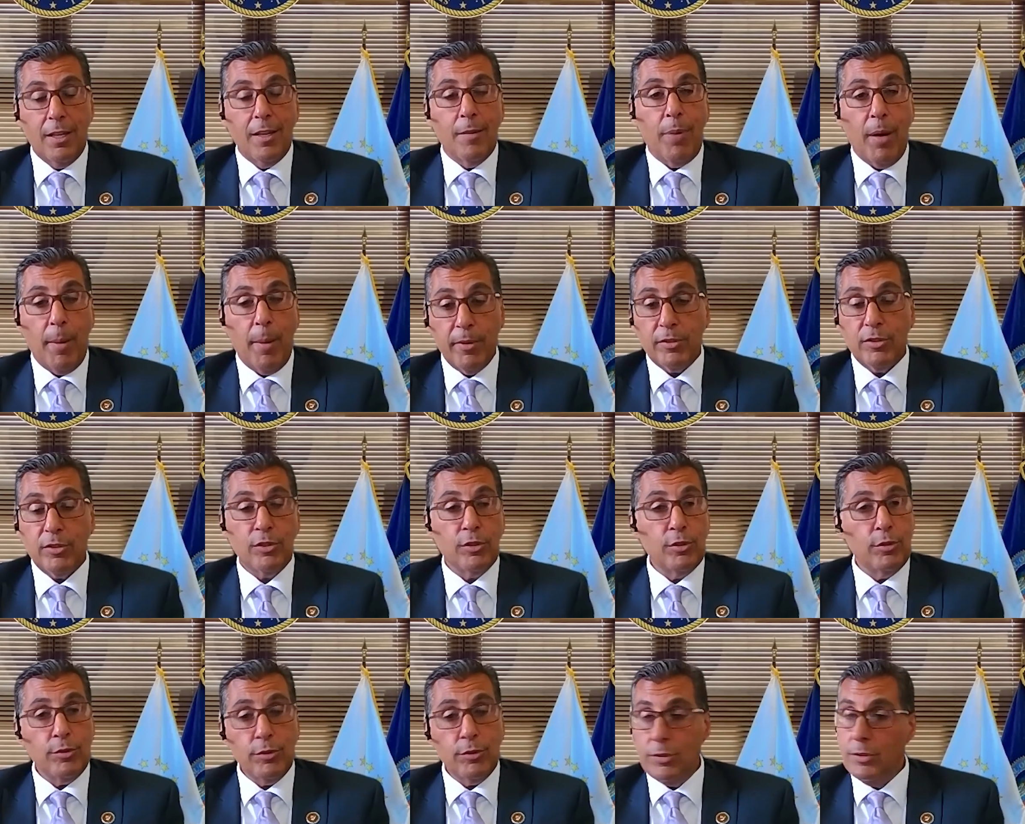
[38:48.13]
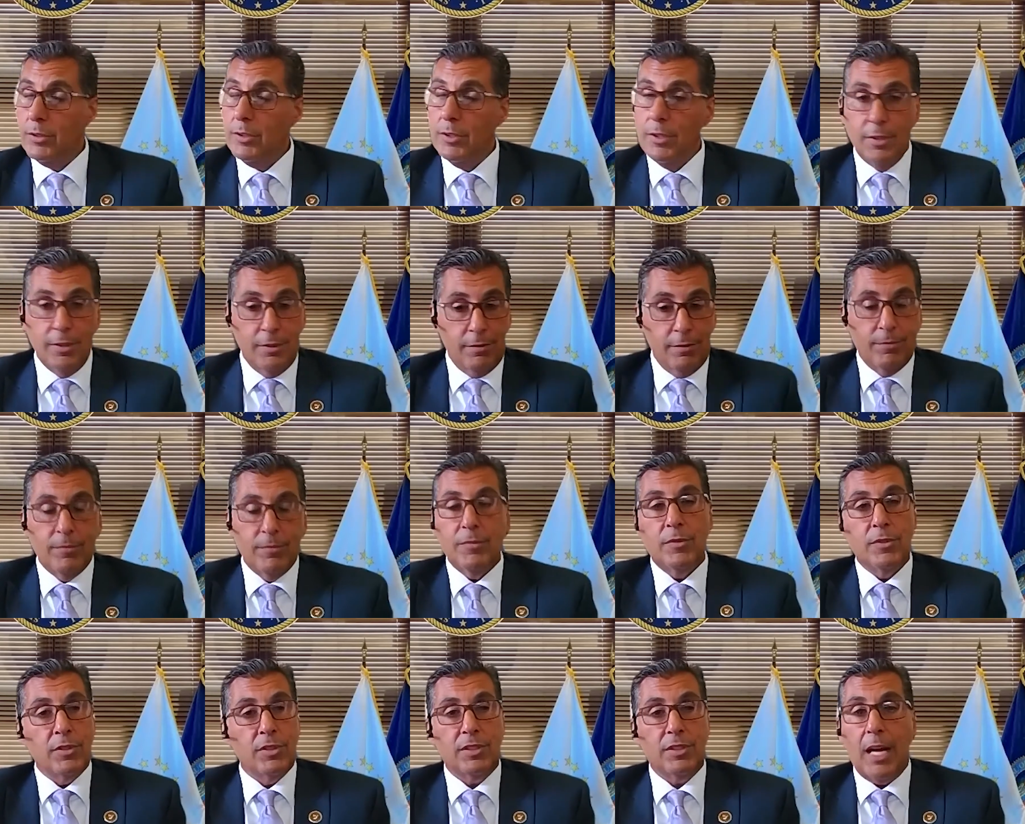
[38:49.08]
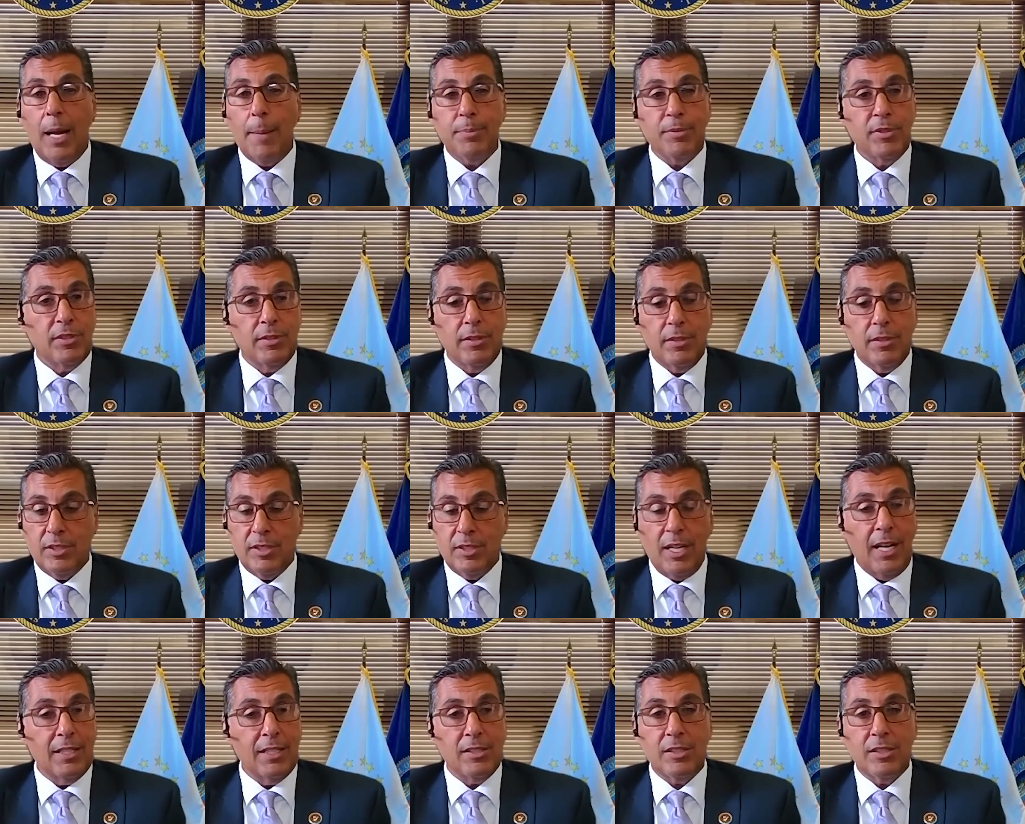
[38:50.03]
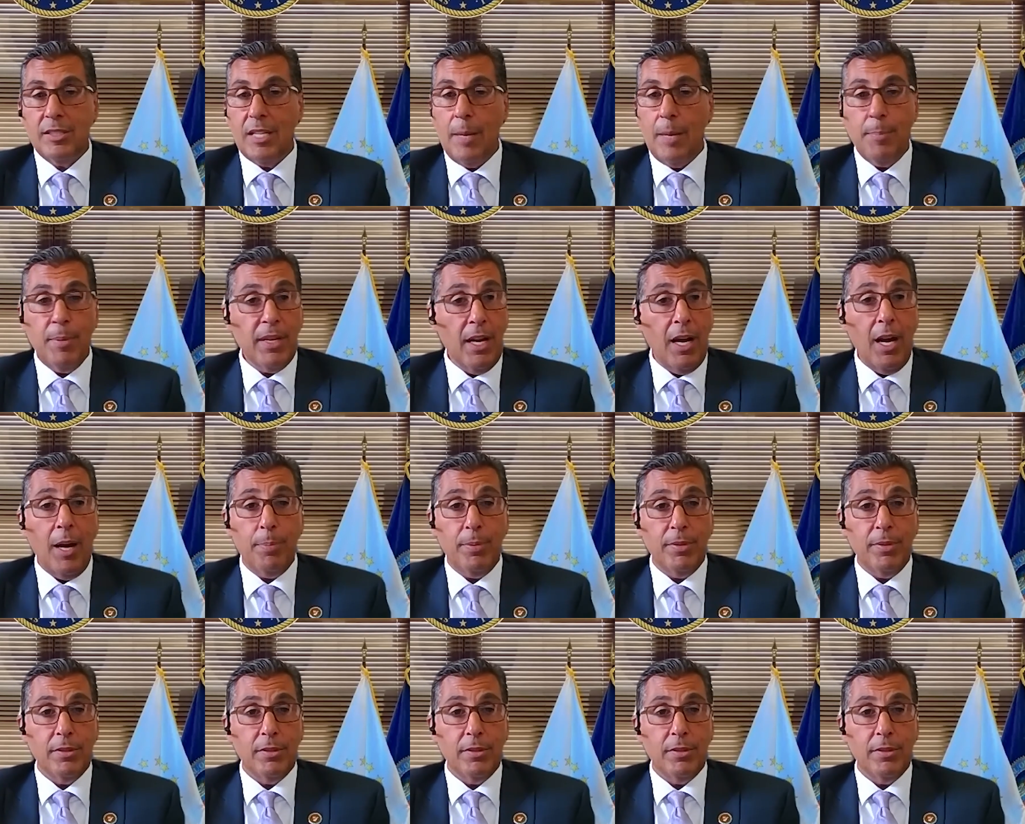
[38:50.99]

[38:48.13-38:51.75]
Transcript: Public schools, start stepping up,